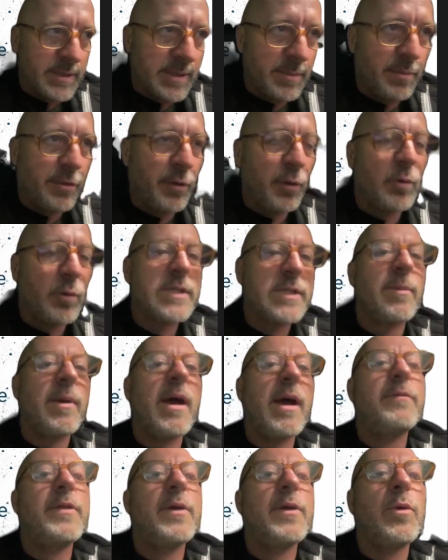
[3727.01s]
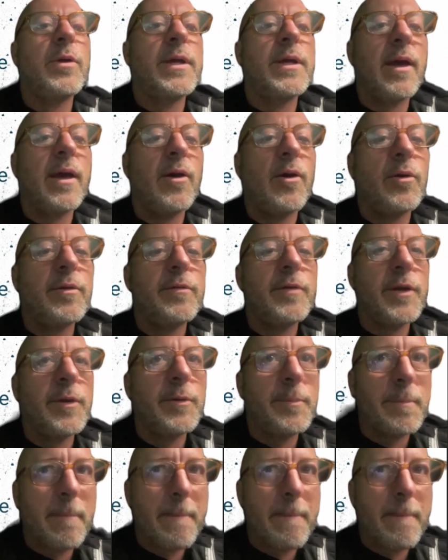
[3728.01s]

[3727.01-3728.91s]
some thoughts about if they want to get hold of you?